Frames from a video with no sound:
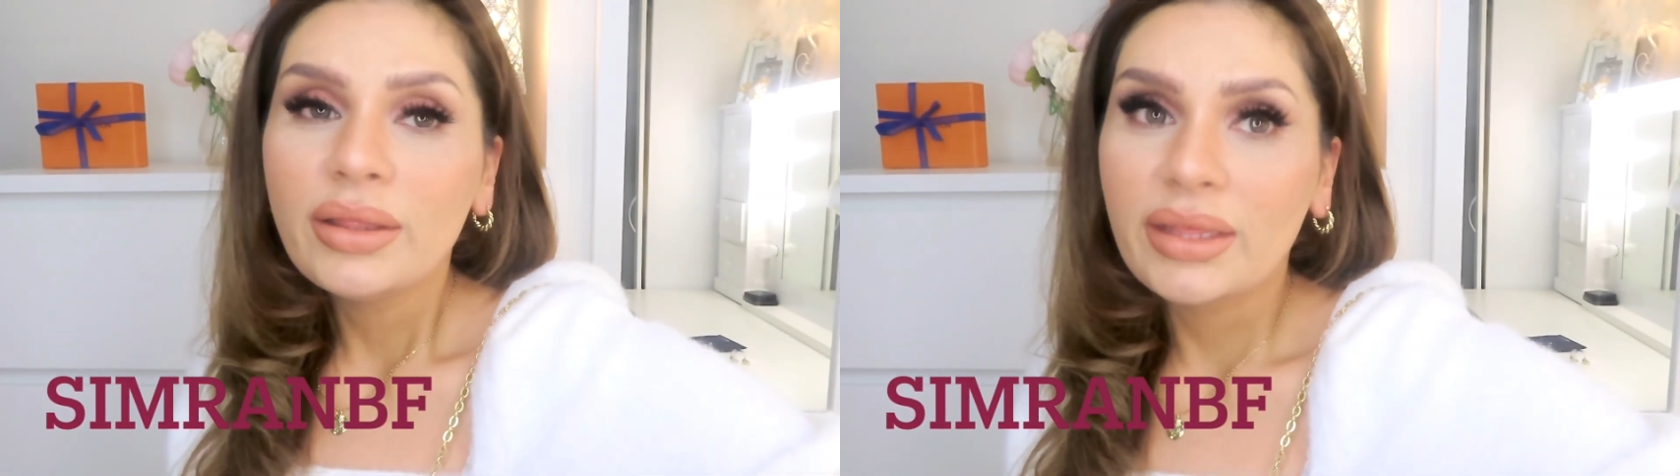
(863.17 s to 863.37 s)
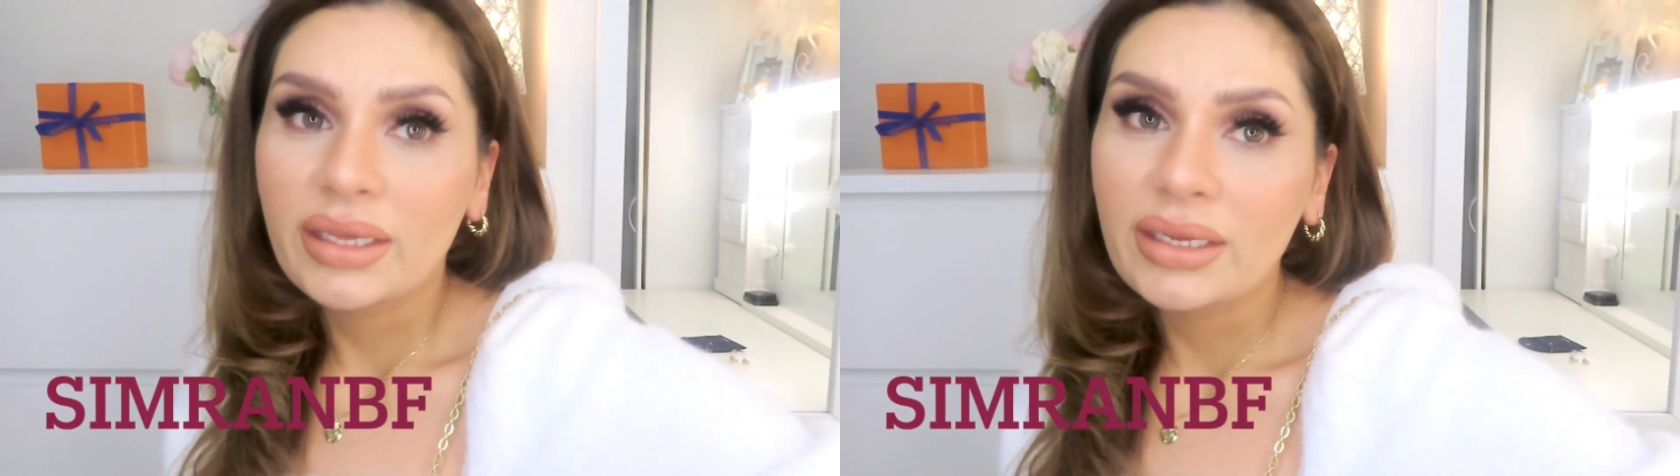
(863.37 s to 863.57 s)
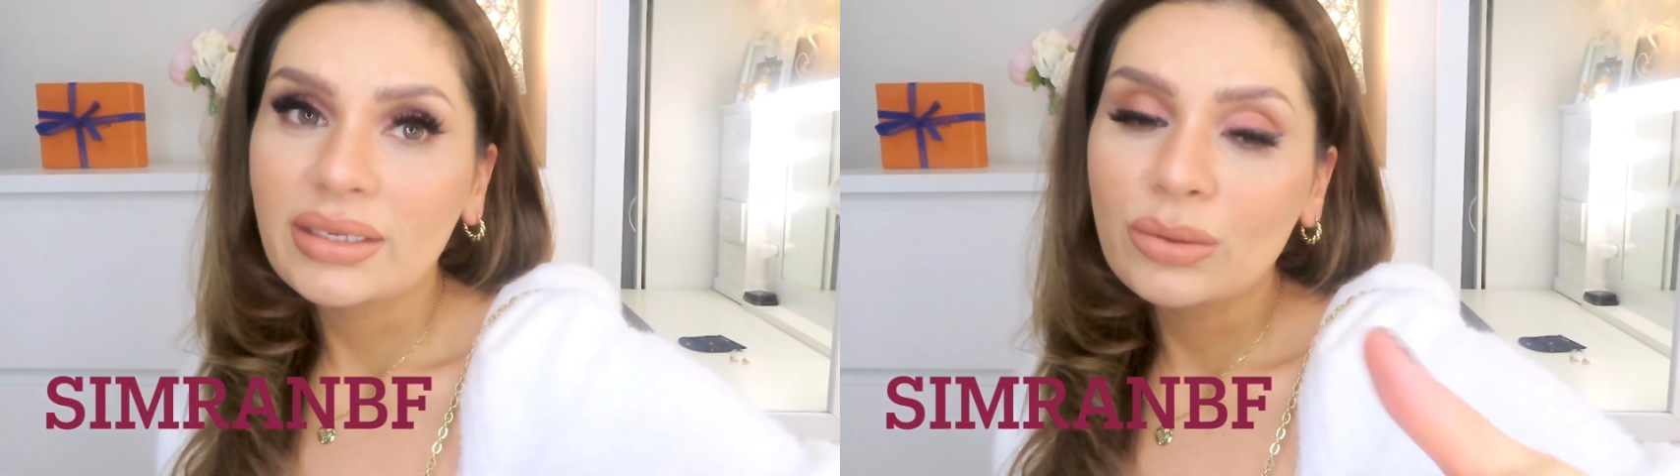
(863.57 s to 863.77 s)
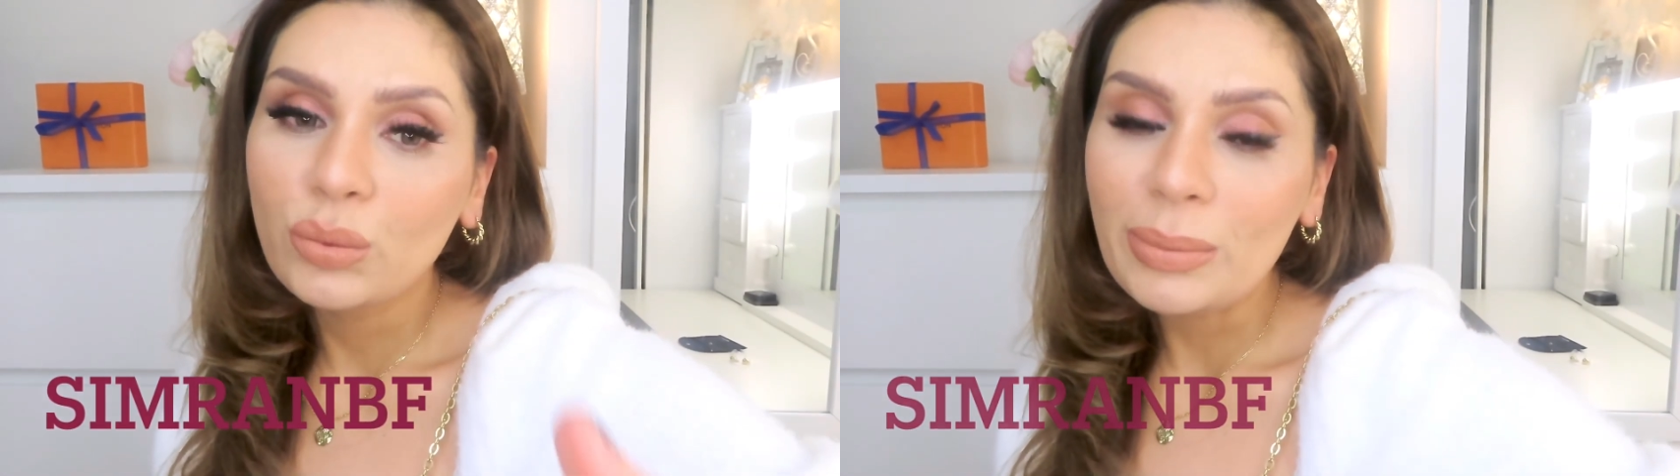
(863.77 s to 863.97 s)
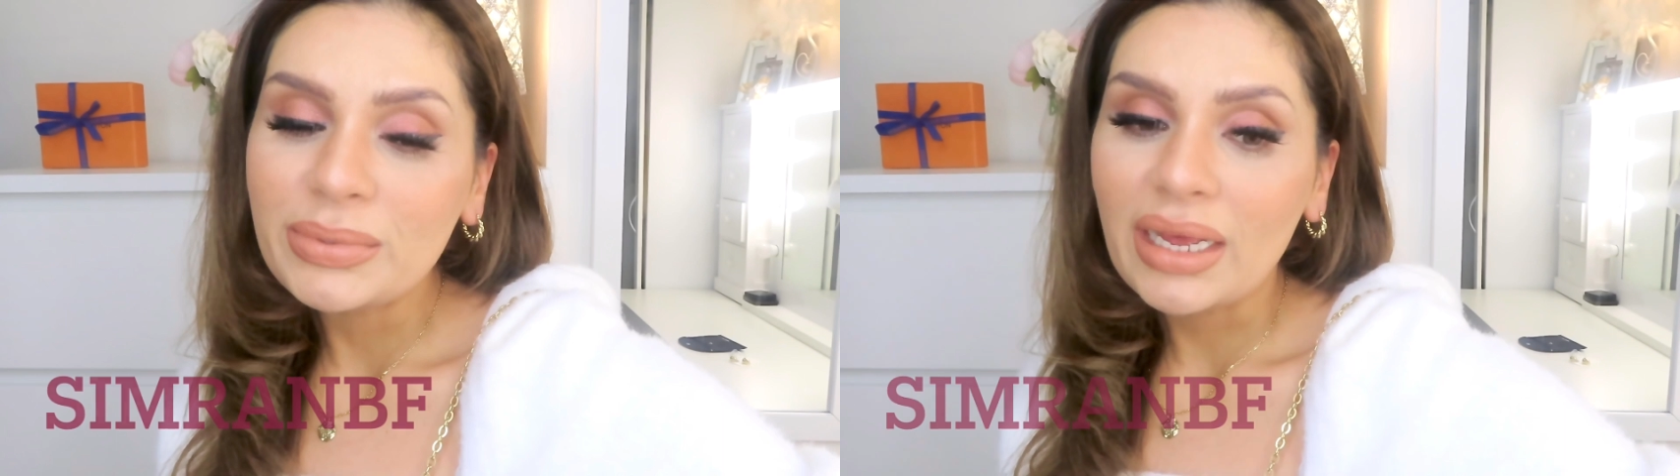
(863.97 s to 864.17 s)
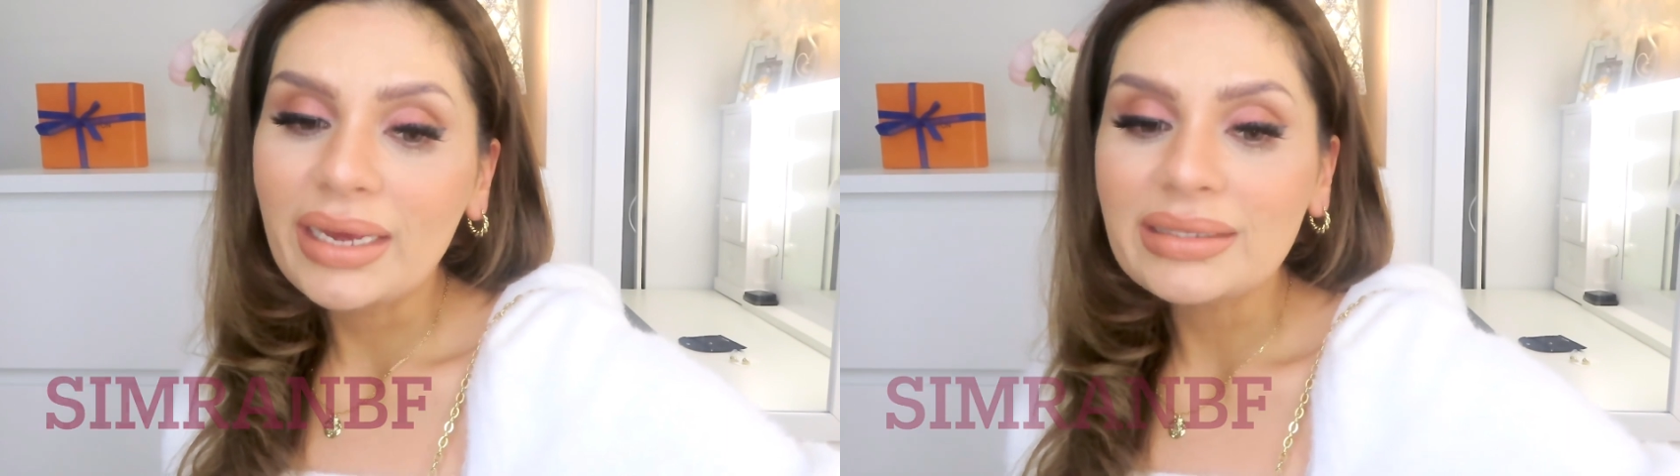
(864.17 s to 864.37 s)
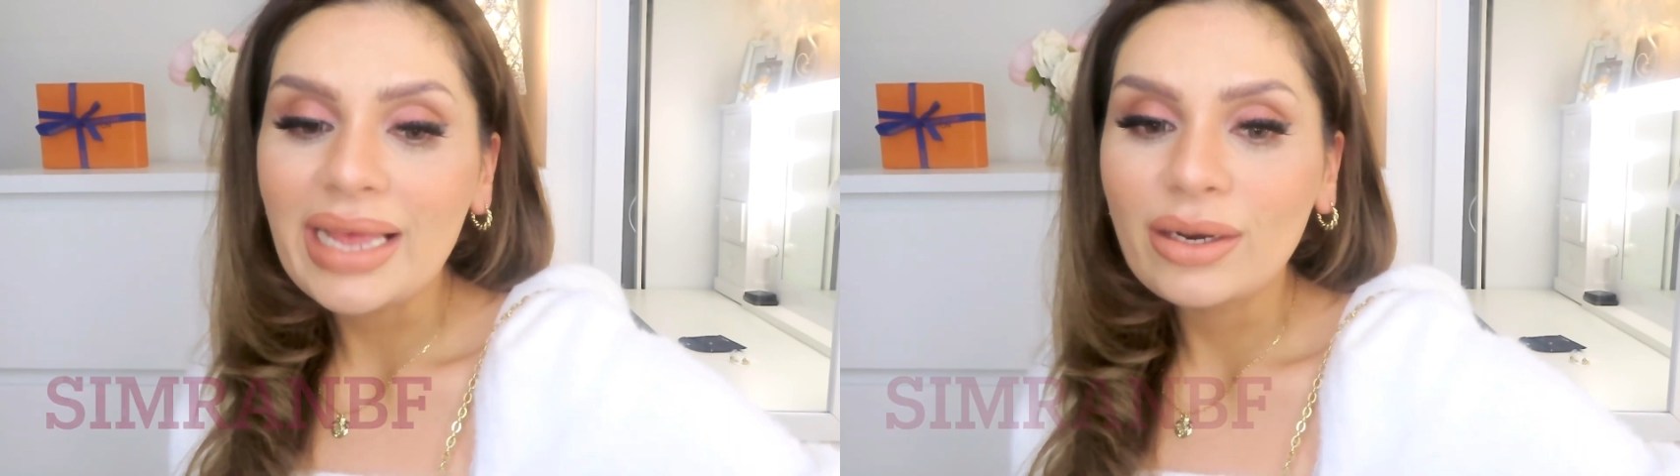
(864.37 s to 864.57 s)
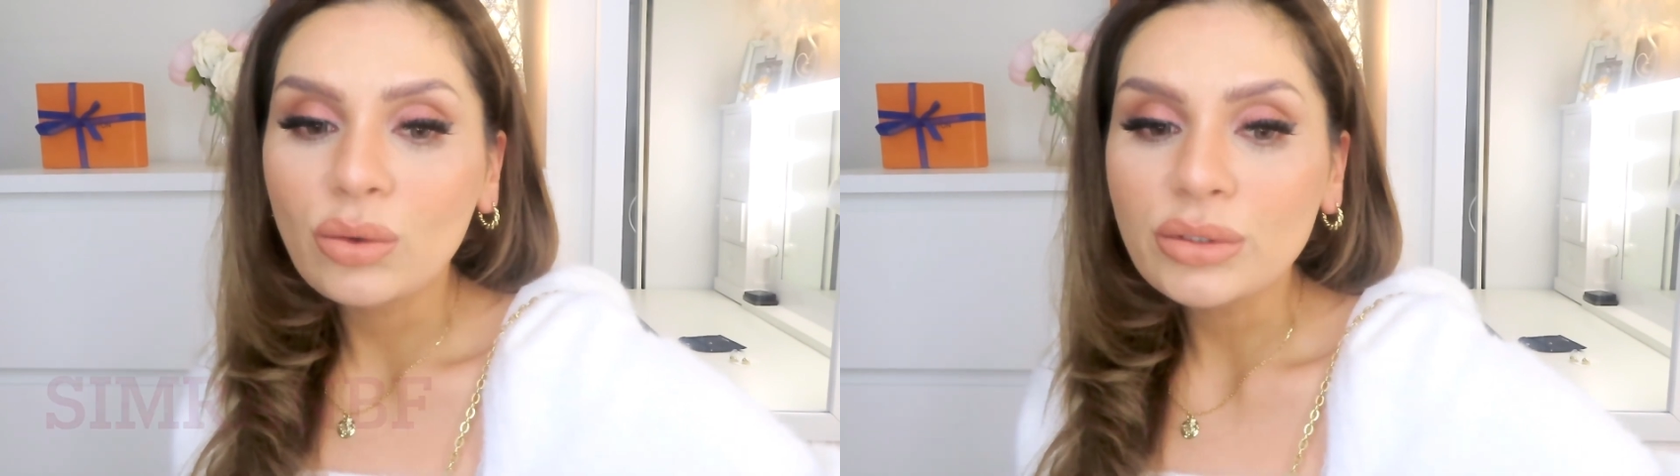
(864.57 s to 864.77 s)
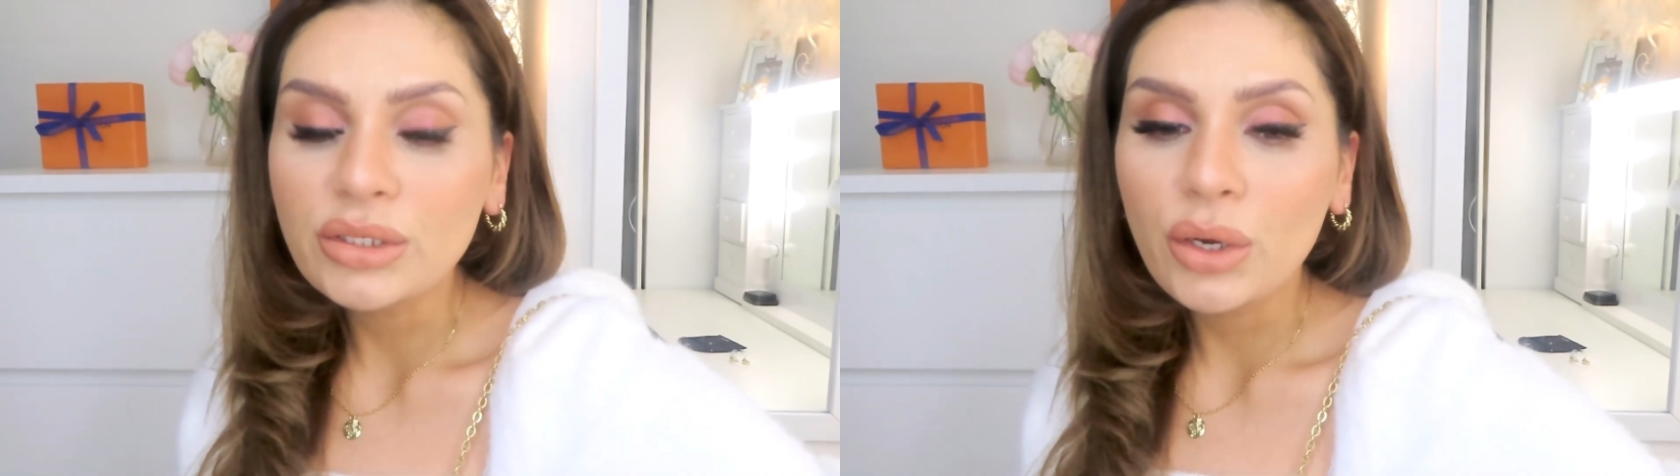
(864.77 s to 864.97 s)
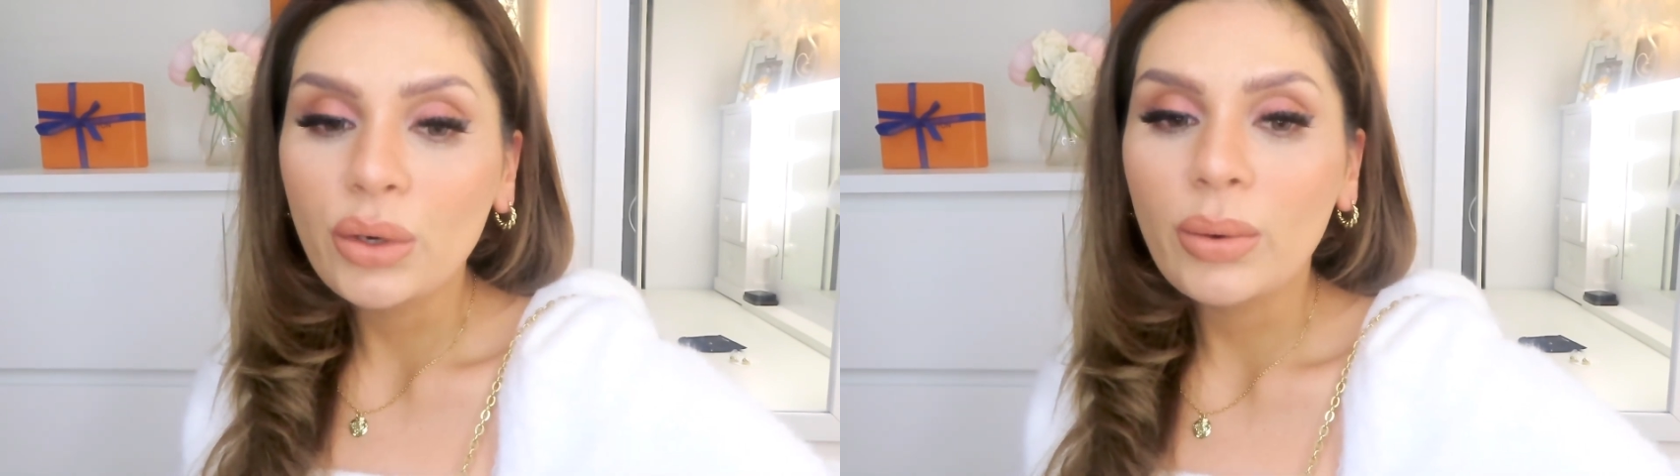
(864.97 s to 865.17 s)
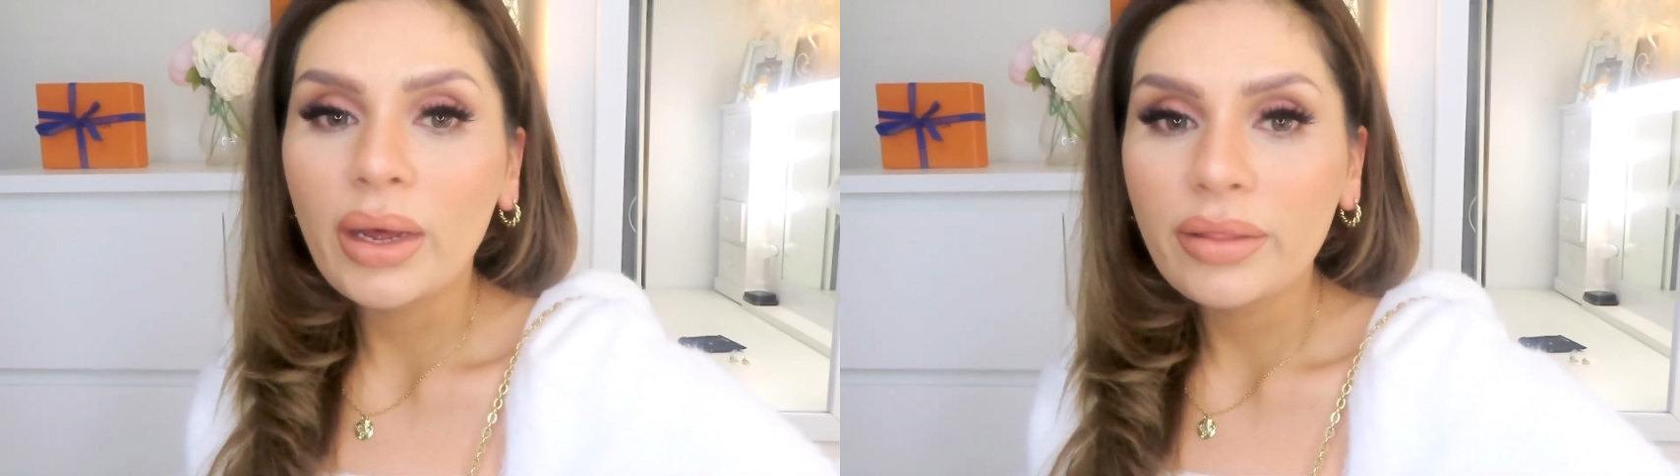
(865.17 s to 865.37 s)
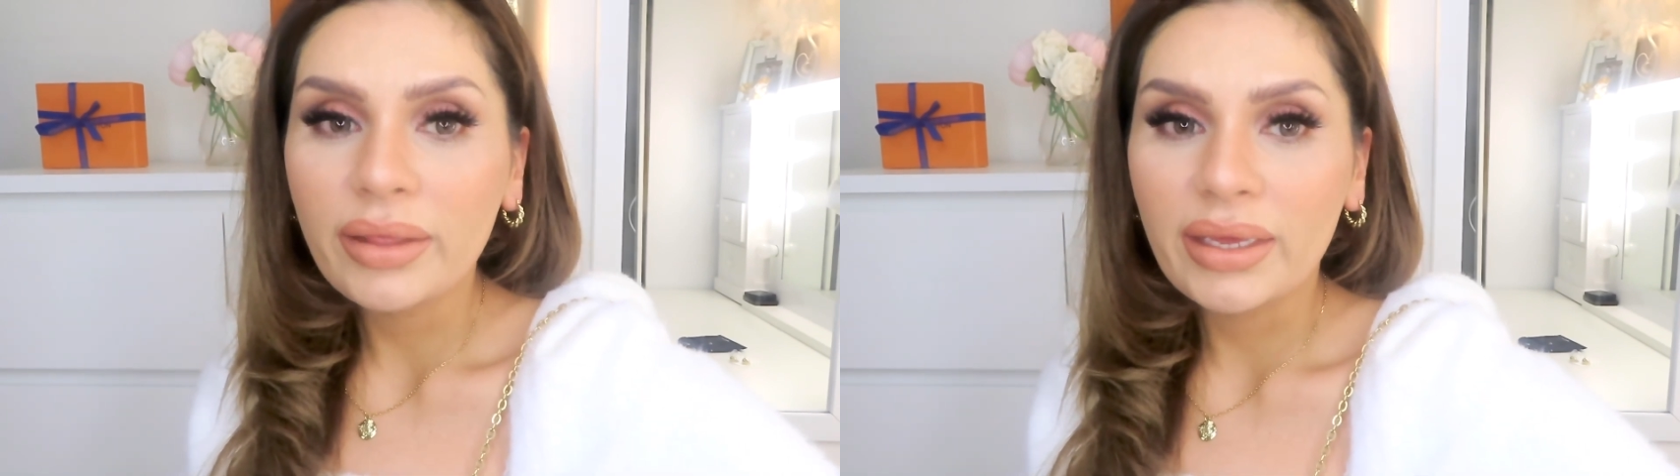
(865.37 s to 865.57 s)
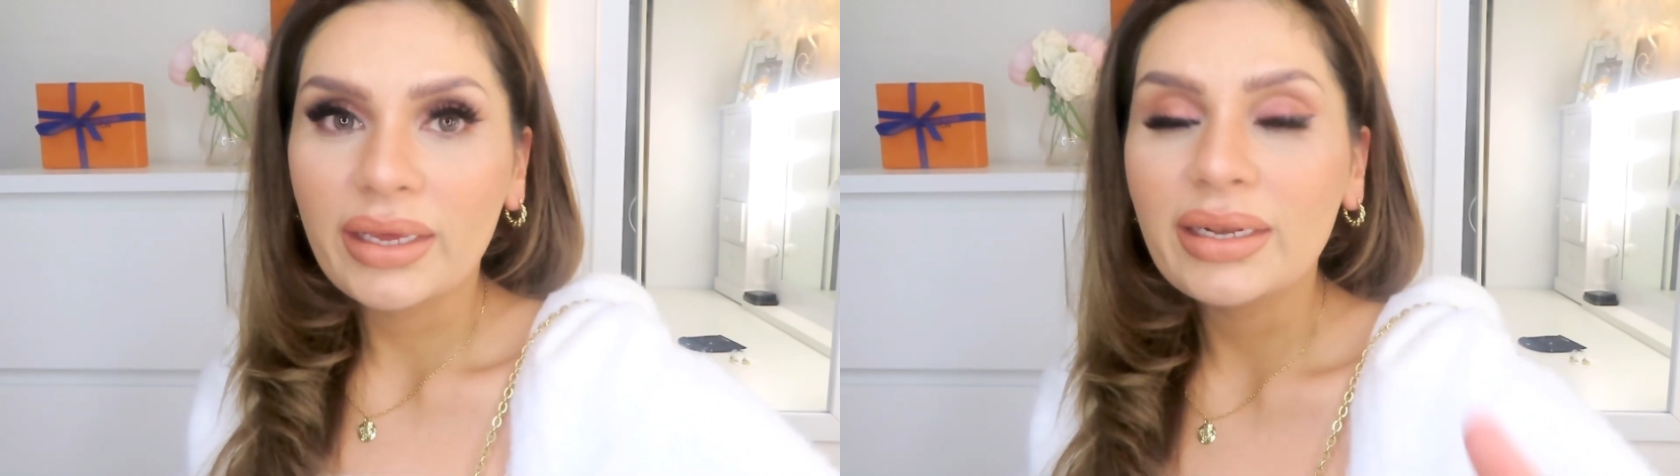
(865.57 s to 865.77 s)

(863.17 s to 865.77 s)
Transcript: the website and also the